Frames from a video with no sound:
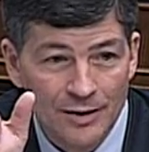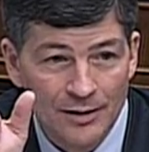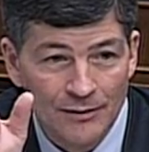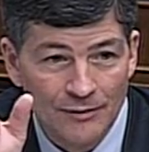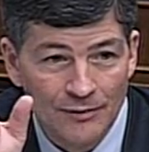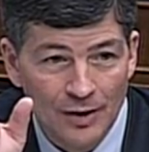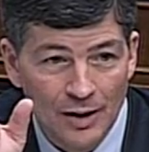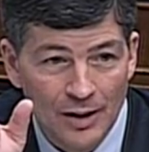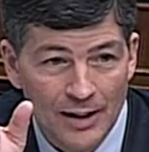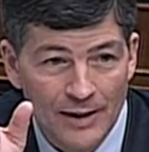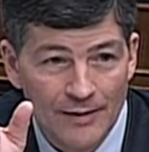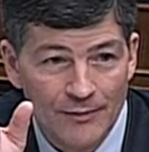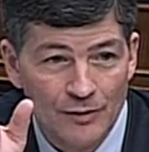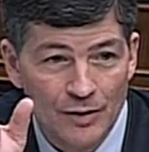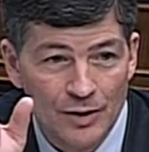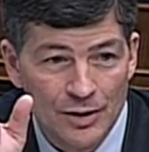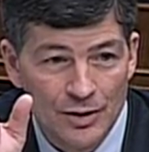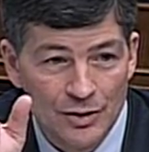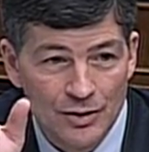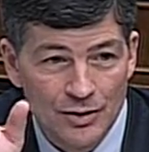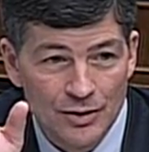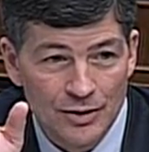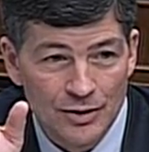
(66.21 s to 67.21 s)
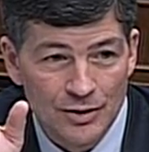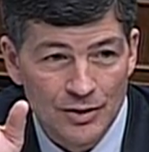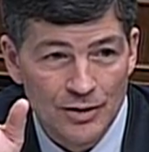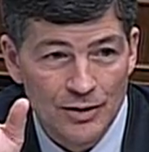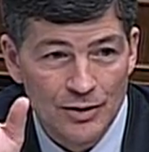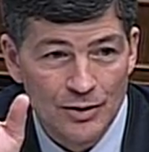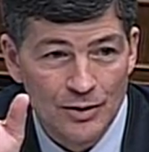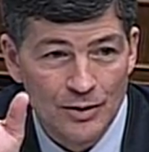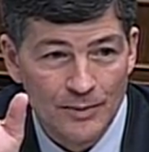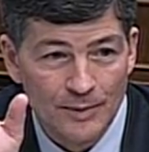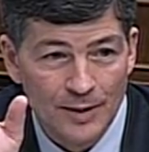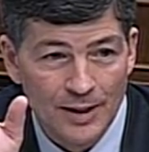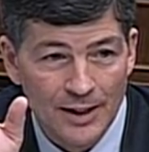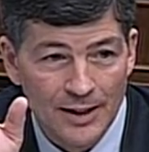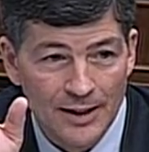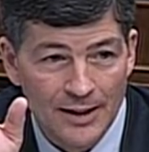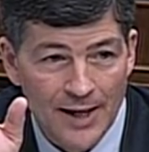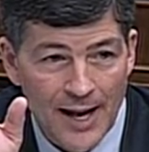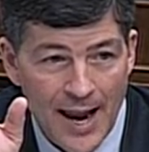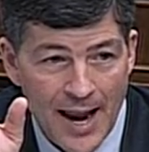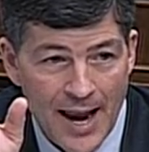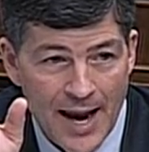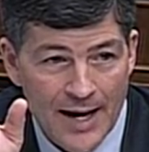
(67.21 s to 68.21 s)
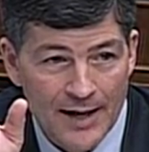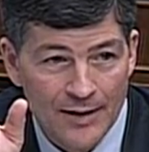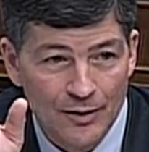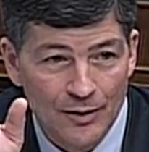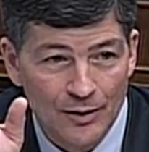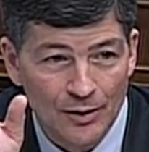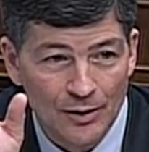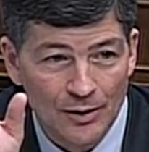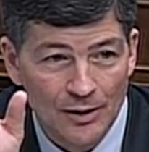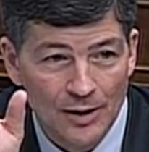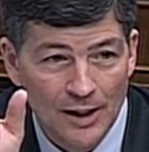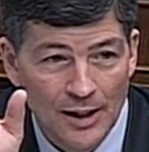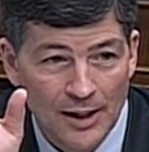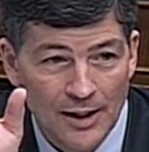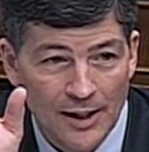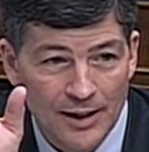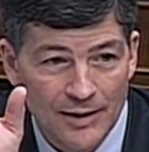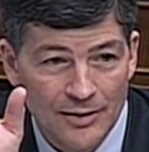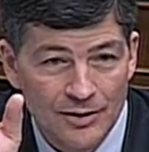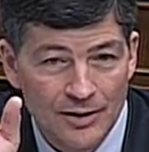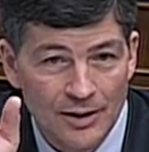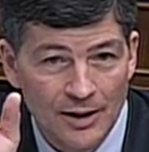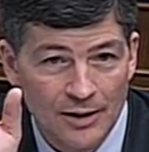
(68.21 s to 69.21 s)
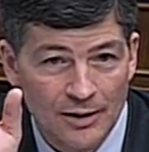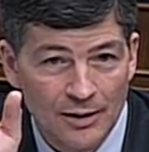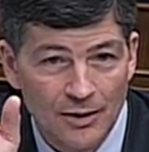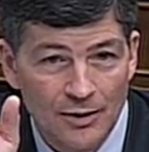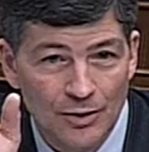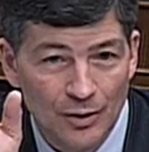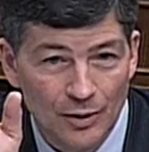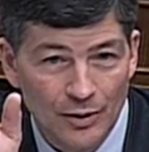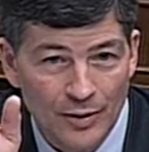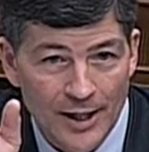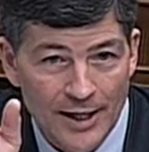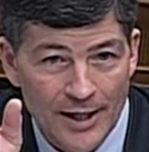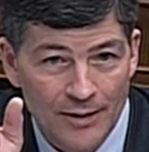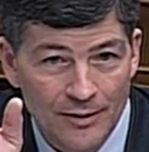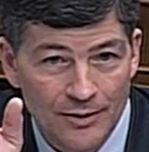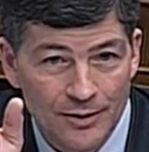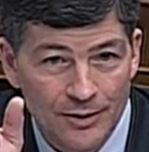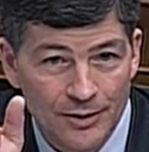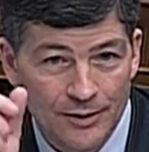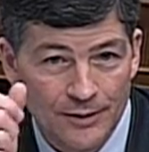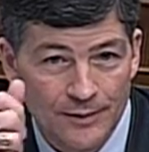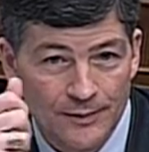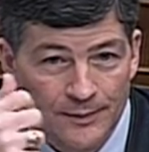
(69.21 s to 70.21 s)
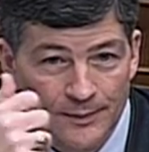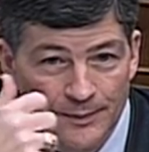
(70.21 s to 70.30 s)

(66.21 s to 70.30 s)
of leverage the system can handle a cyclical downturn?